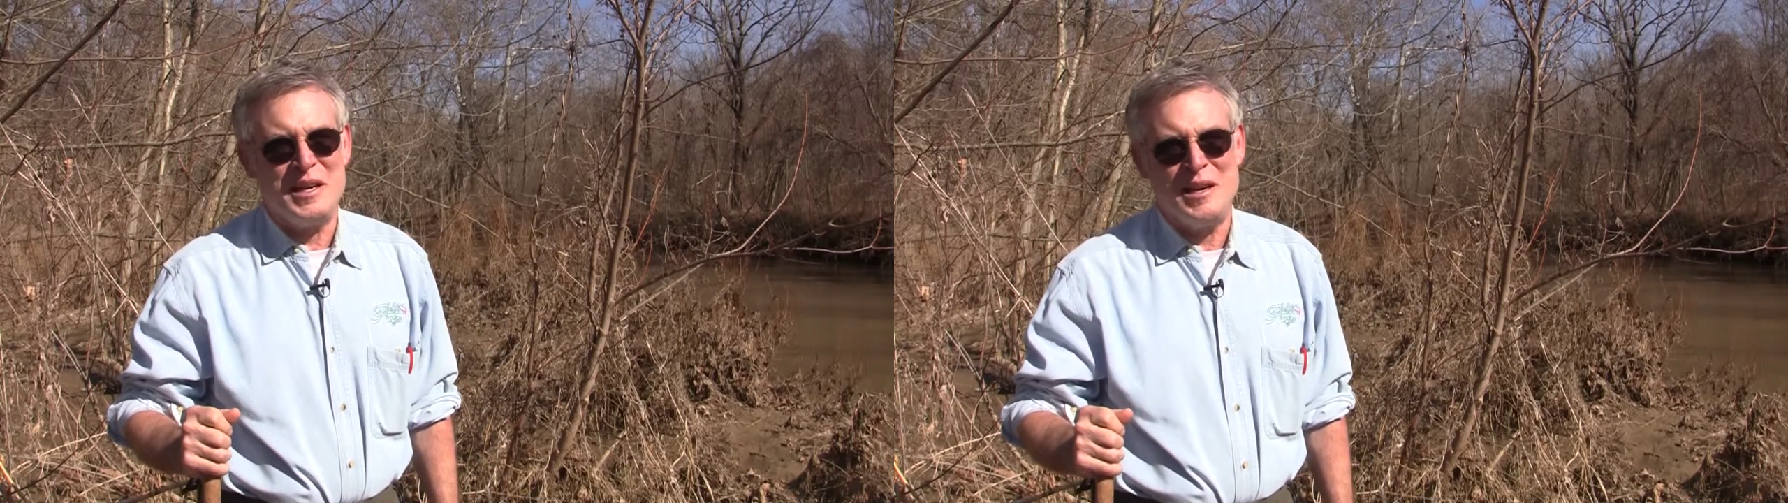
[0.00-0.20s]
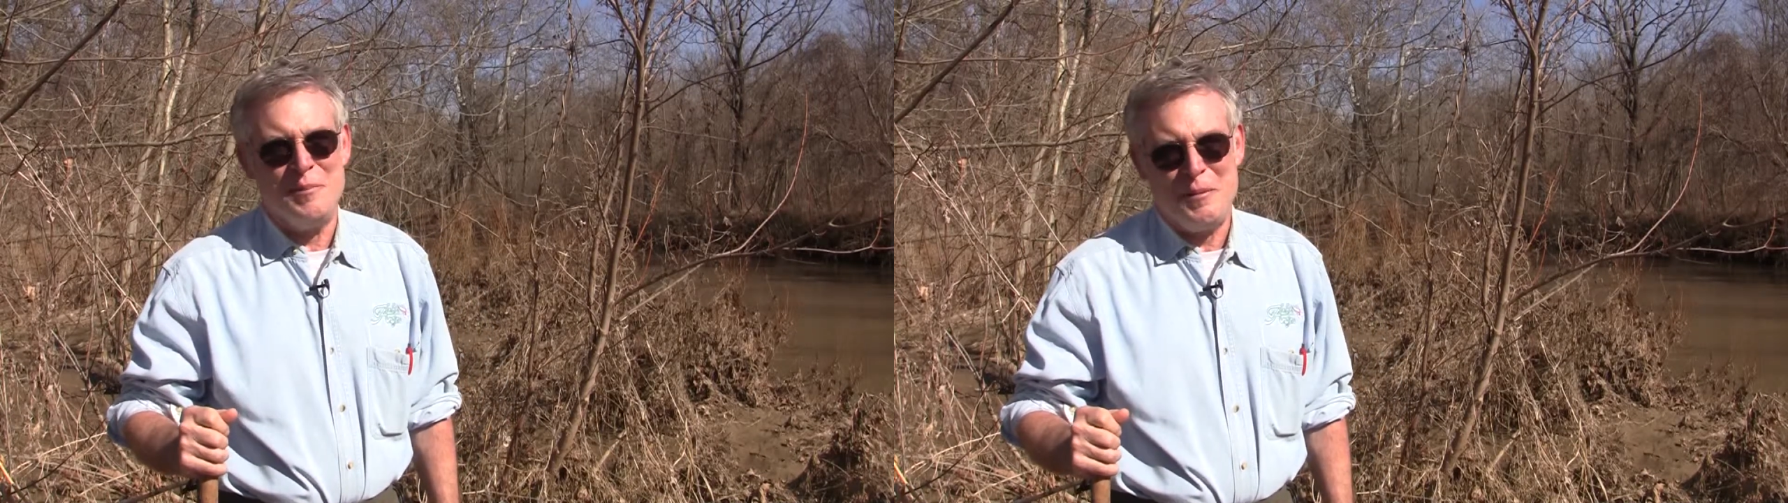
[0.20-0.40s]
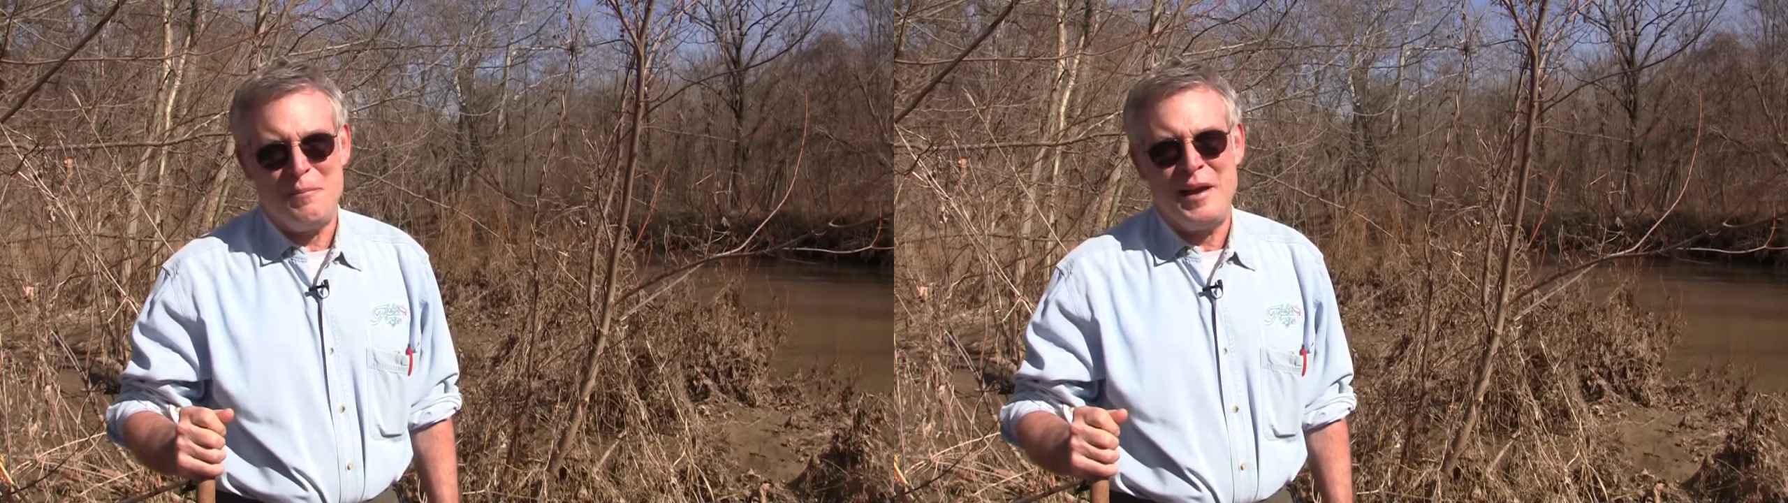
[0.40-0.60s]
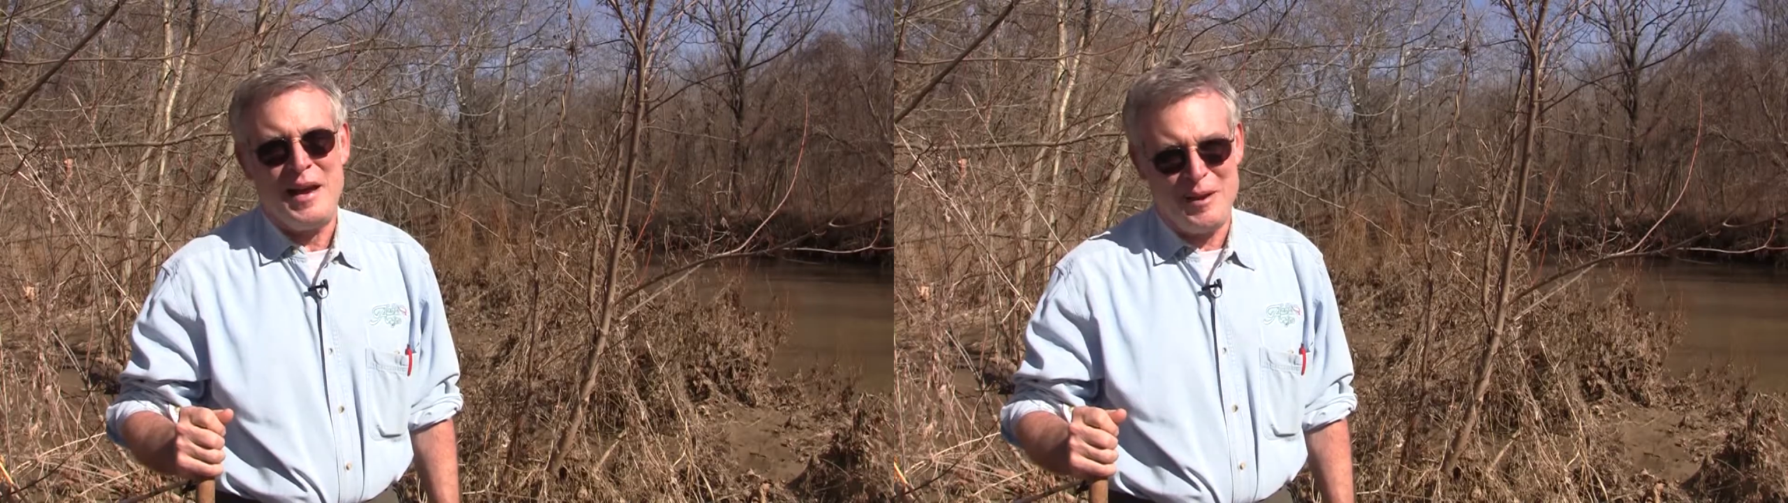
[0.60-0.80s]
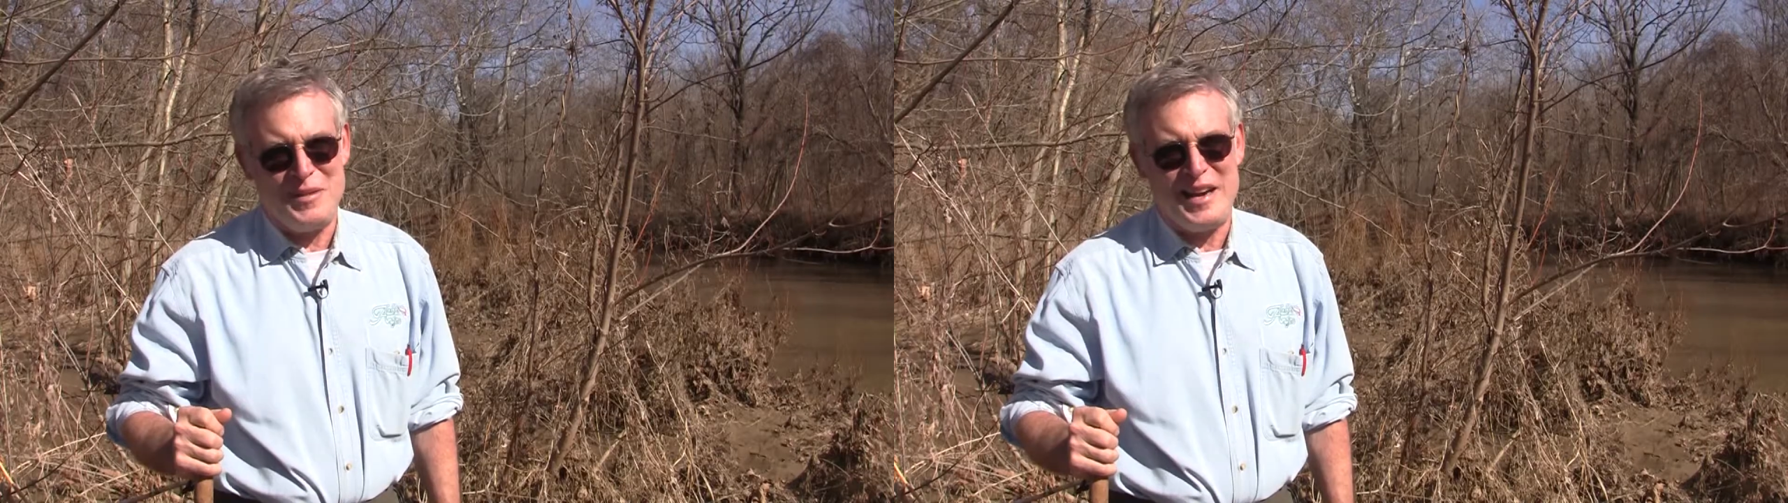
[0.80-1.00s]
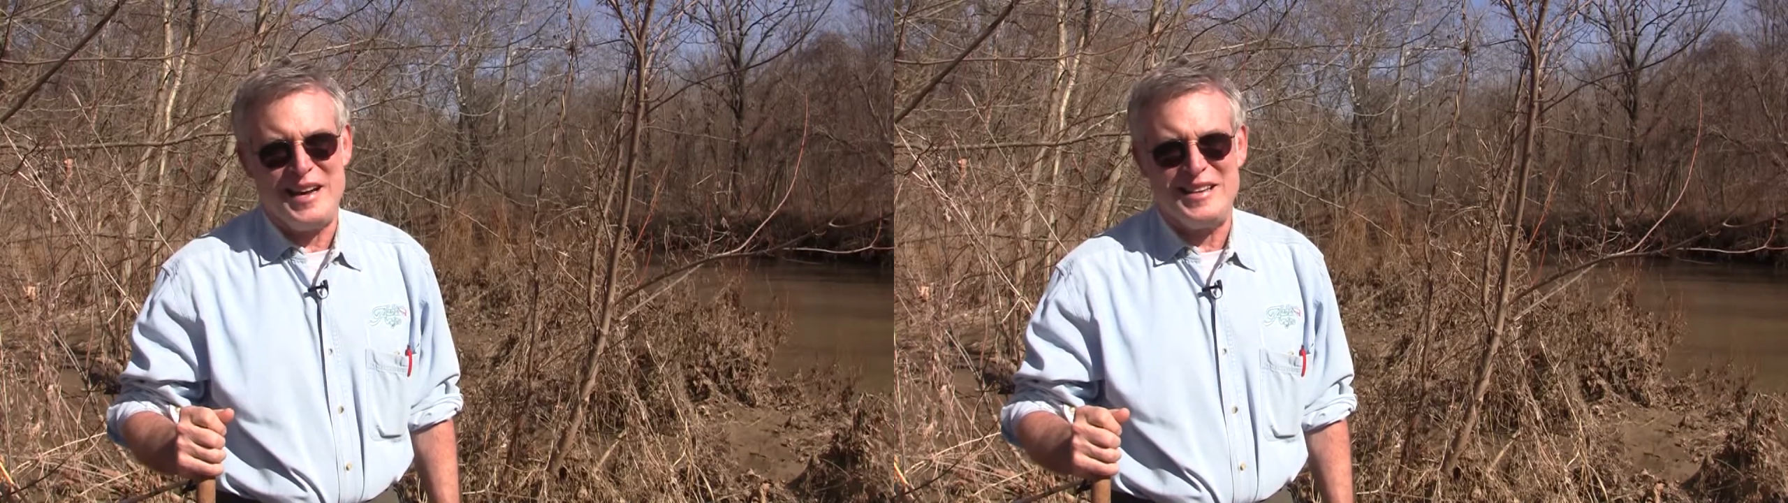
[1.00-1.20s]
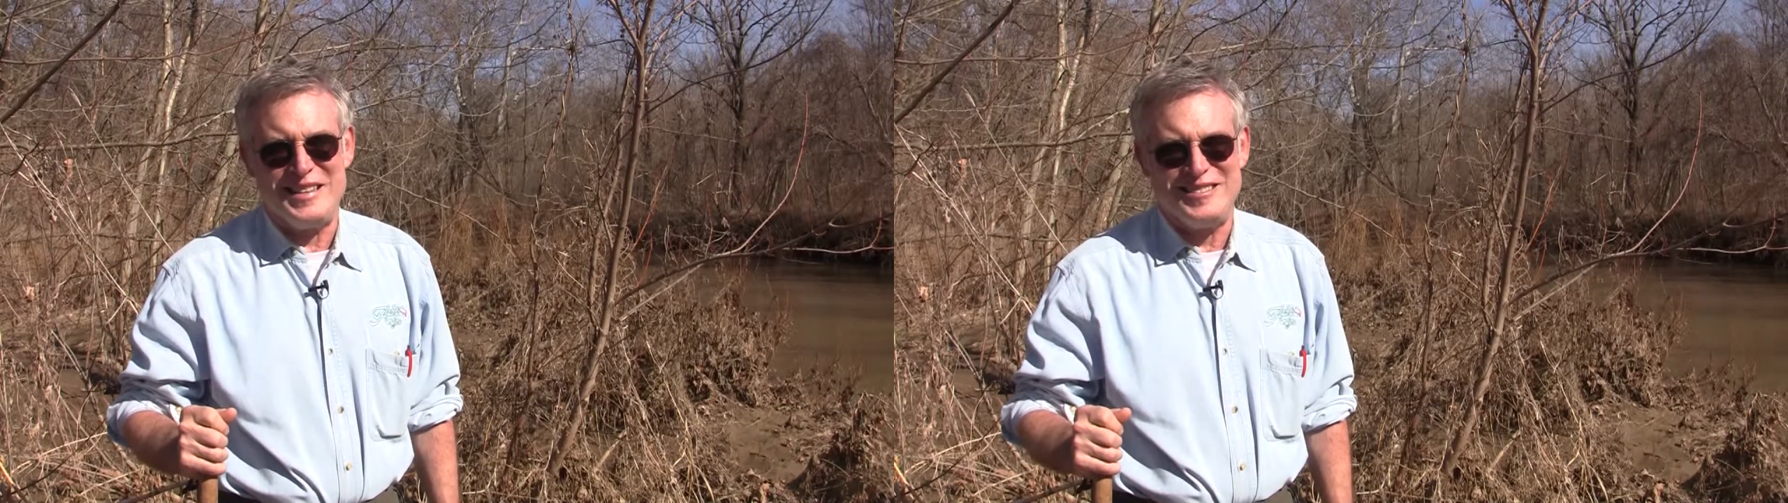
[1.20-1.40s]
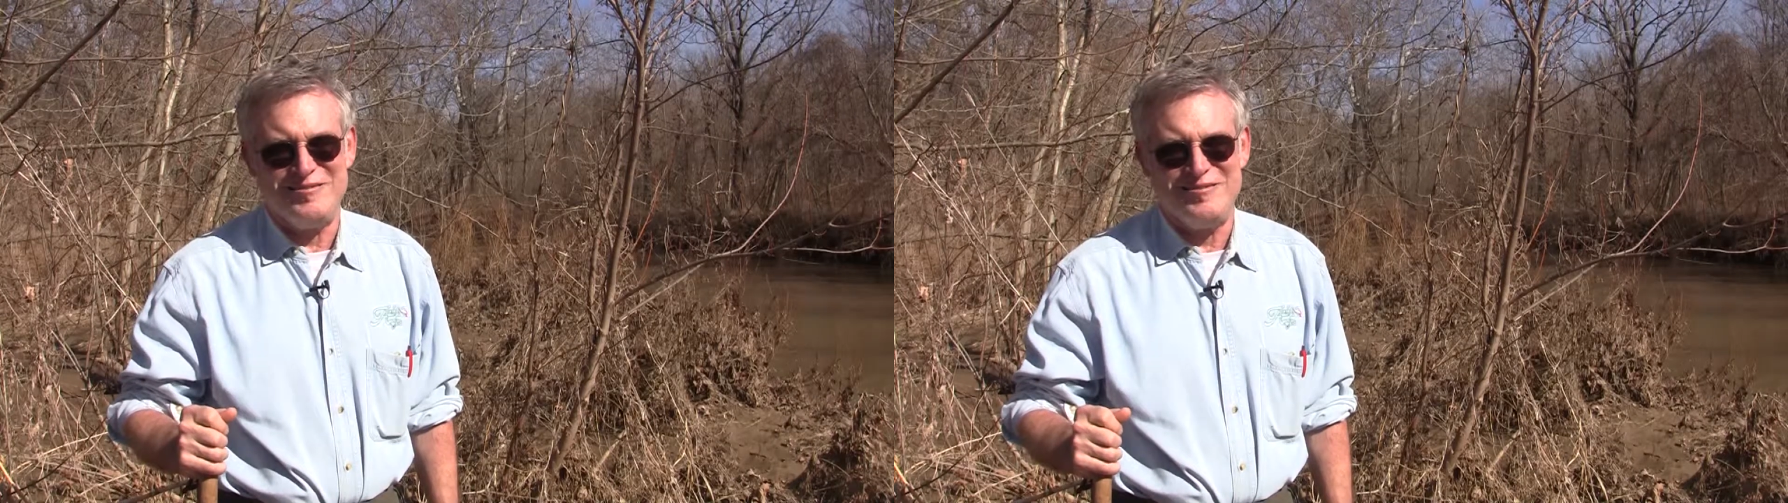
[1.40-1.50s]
come up empty-handed.